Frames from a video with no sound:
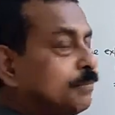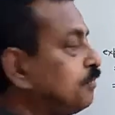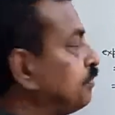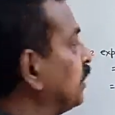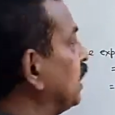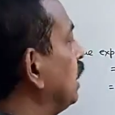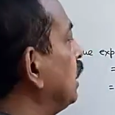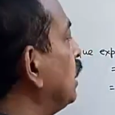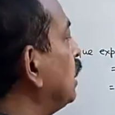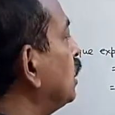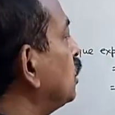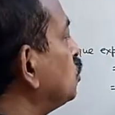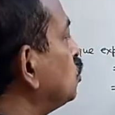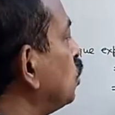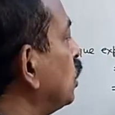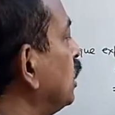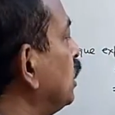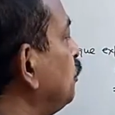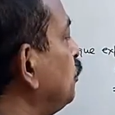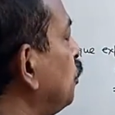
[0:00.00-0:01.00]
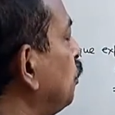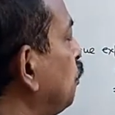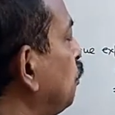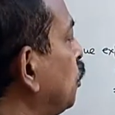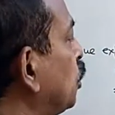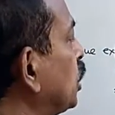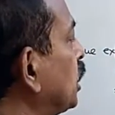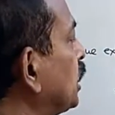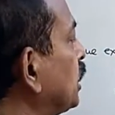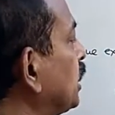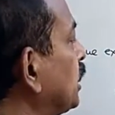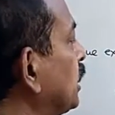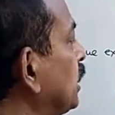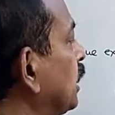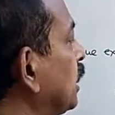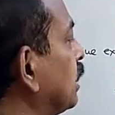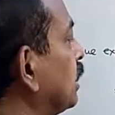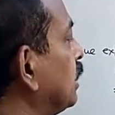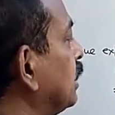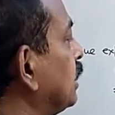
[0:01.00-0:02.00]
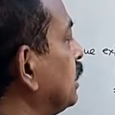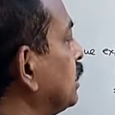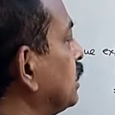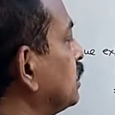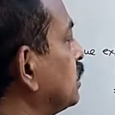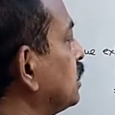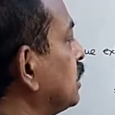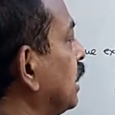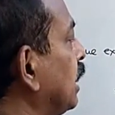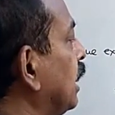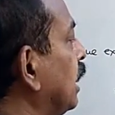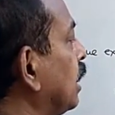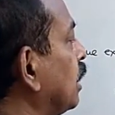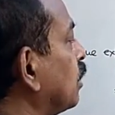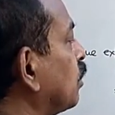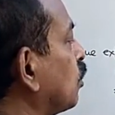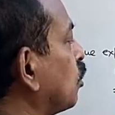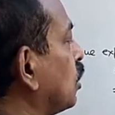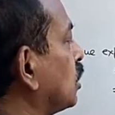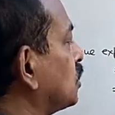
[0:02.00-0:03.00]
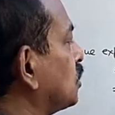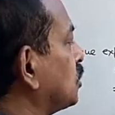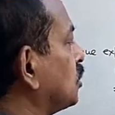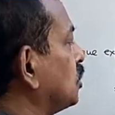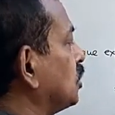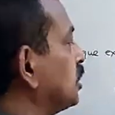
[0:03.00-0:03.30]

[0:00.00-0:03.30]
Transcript: So if you put it here, it is L cos theta.